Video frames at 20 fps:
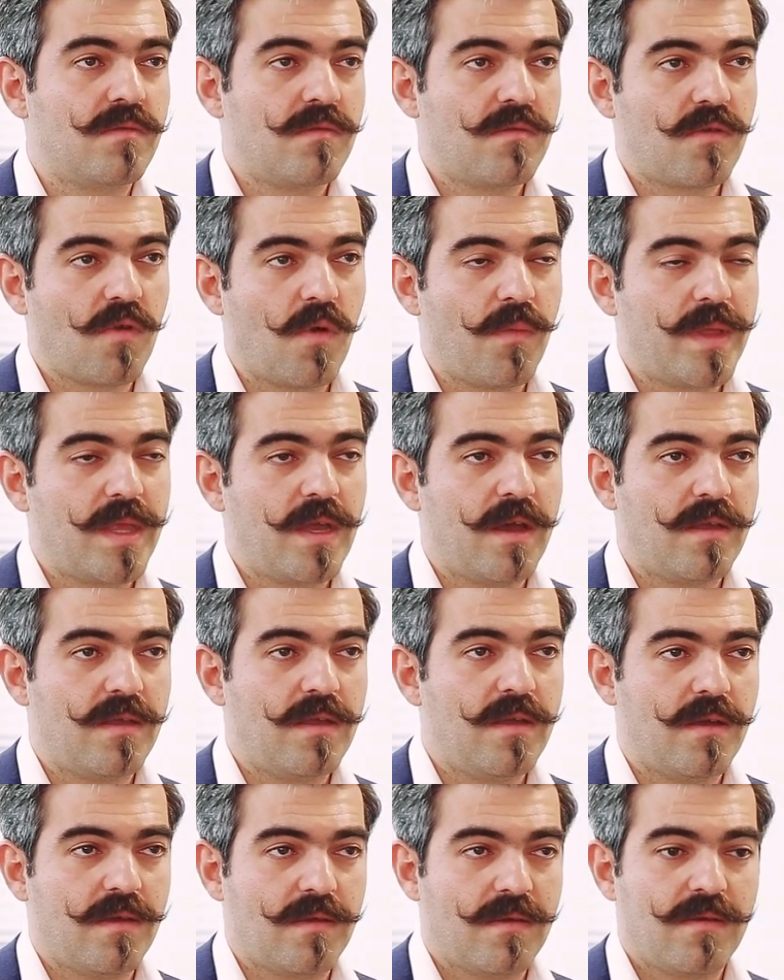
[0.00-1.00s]
so many
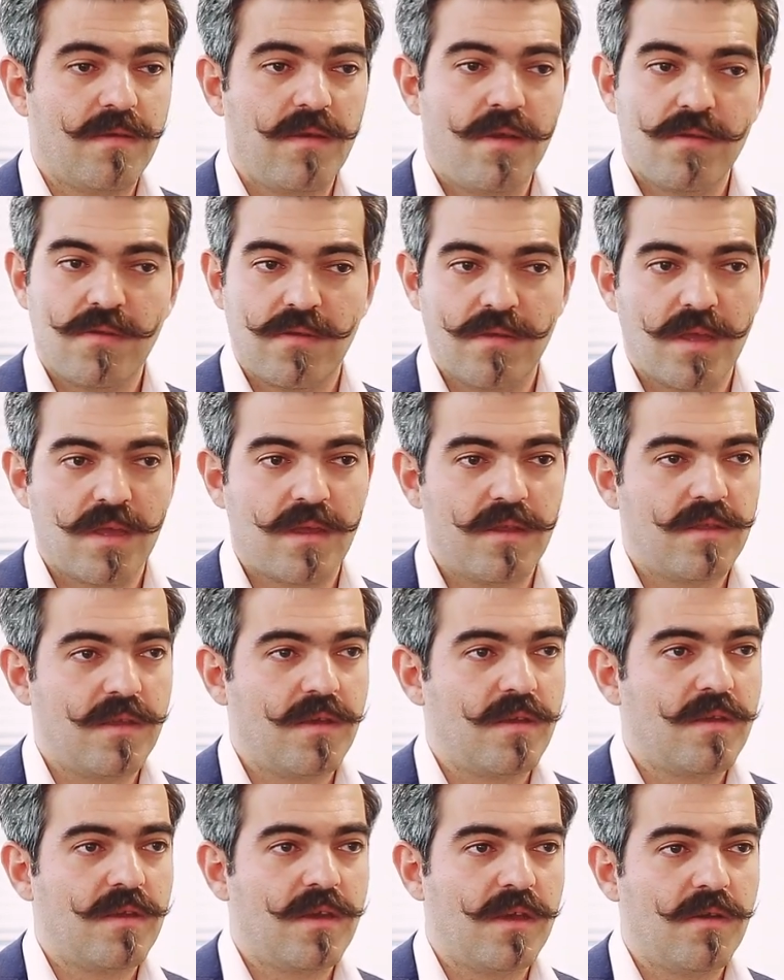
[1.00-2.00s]
ideas. So they got
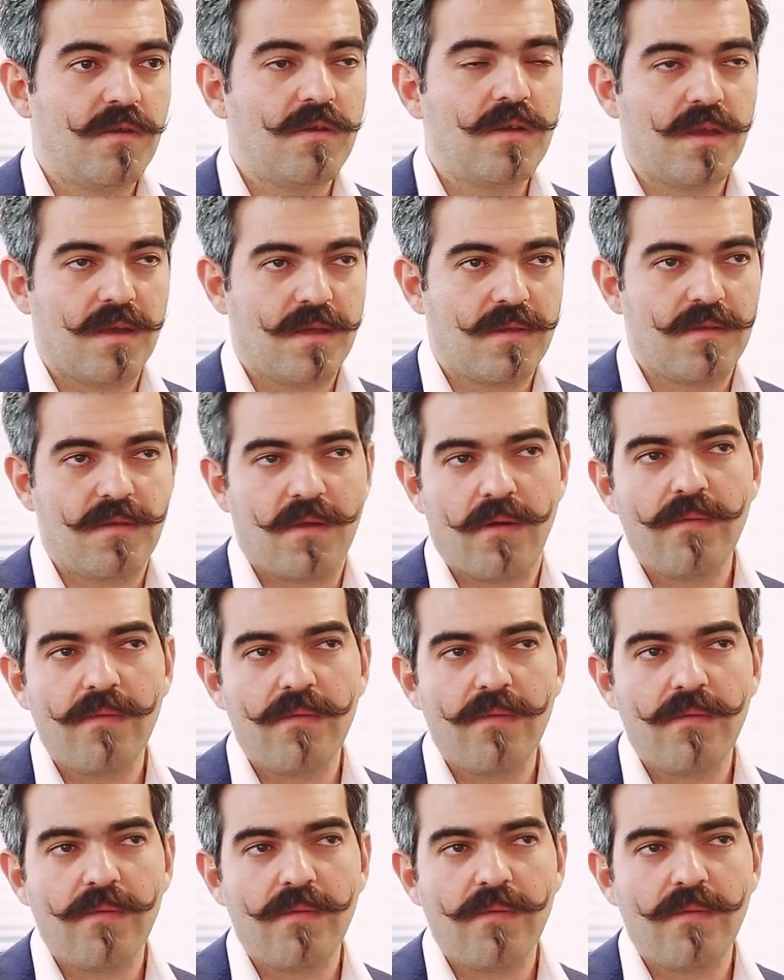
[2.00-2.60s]
curious,